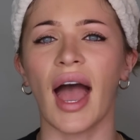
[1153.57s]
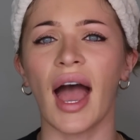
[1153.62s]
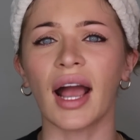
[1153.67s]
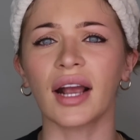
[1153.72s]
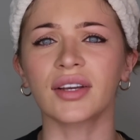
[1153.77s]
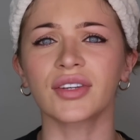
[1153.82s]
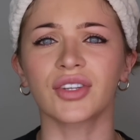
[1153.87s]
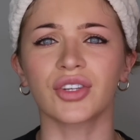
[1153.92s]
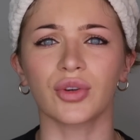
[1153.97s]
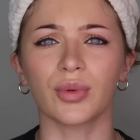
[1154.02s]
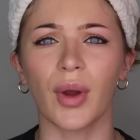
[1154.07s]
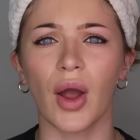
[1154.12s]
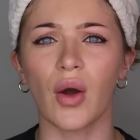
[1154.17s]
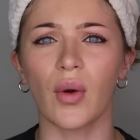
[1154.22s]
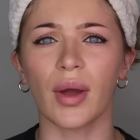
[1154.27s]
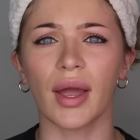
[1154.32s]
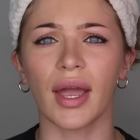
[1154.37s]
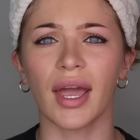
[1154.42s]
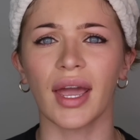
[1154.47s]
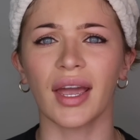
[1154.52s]
axe
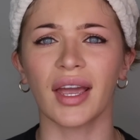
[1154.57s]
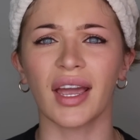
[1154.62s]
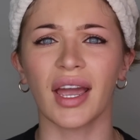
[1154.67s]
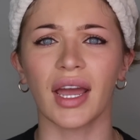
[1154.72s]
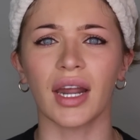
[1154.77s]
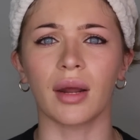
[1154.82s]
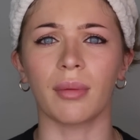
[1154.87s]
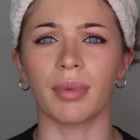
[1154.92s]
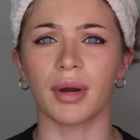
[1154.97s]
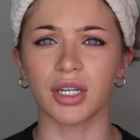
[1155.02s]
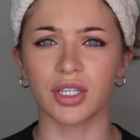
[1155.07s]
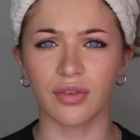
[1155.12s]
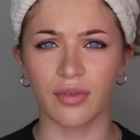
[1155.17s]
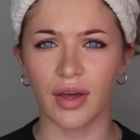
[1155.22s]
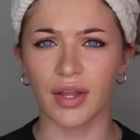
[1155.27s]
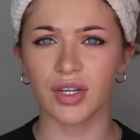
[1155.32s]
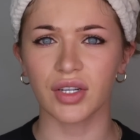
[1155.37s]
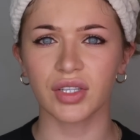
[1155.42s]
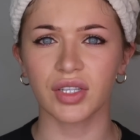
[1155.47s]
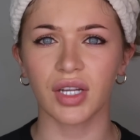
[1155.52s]
throwing and a bunch of
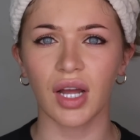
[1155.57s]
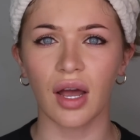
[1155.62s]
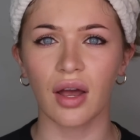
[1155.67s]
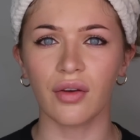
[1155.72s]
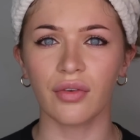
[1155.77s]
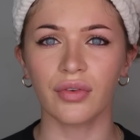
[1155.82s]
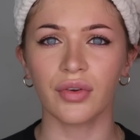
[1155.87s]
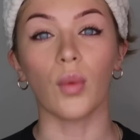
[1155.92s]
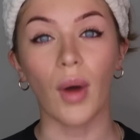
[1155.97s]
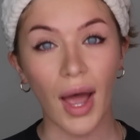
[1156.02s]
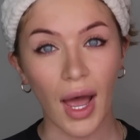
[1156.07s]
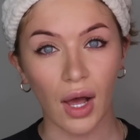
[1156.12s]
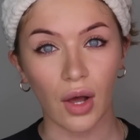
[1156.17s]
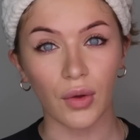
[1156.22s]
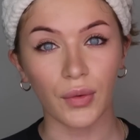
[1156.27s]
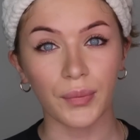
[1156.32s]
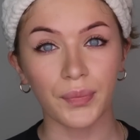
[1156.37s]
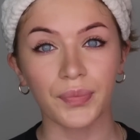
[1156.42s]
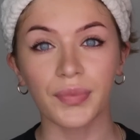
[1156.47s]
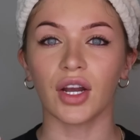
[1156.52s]
other stuff. Well, well.